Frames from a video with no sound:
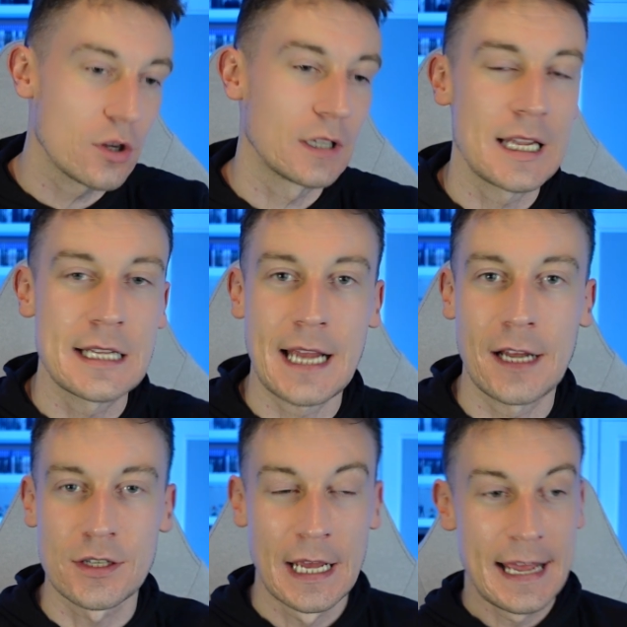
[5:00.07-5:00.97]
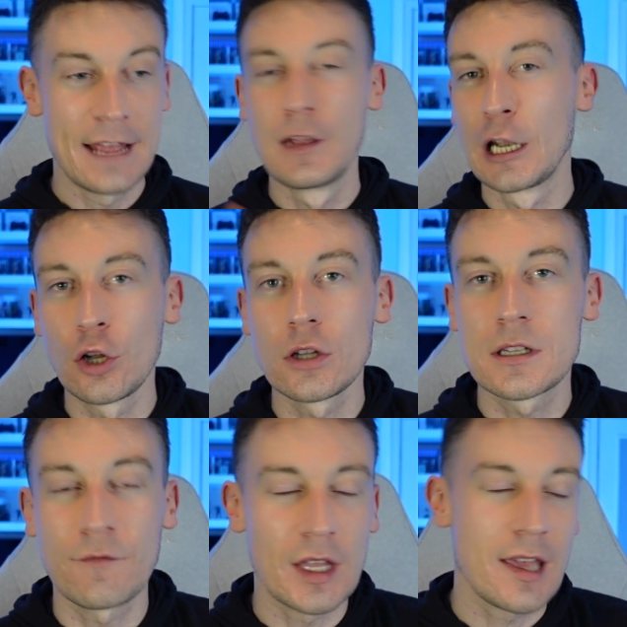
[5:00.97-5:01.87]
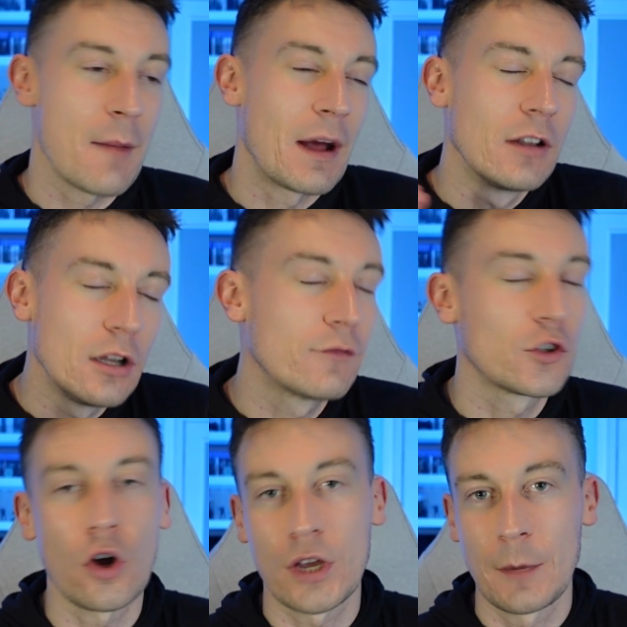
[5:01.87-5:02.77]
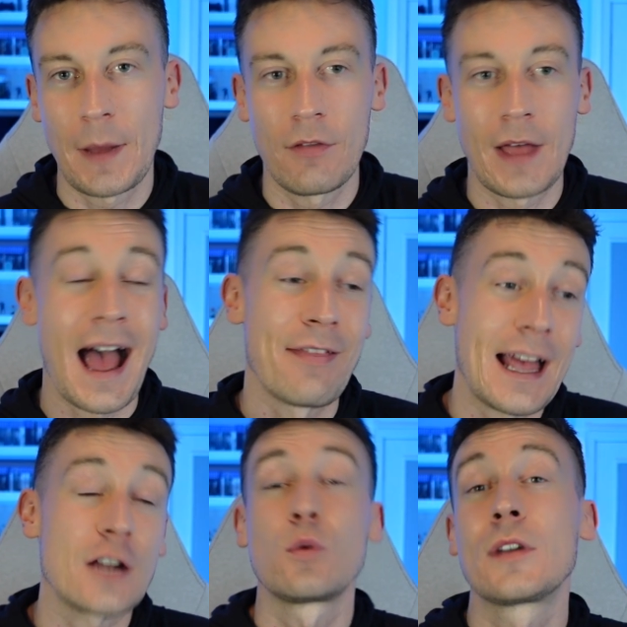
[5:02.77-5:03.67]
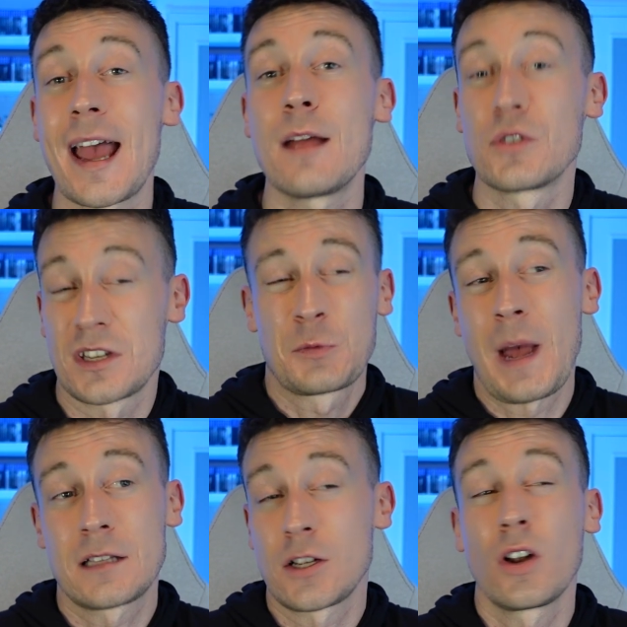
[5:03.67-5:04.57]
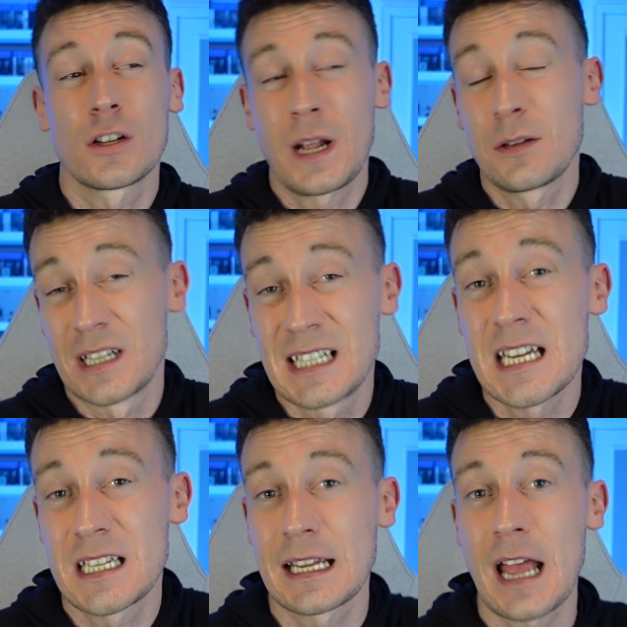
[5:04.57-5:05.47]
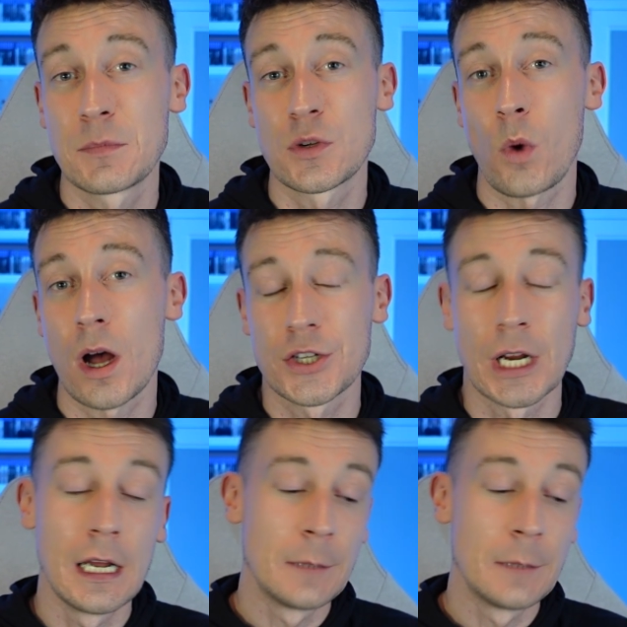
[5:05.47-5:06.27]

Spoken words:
sort of details in the lulls of the game, I love talking about that. And the actual game was a spectacle as well. It was a decent game to watch.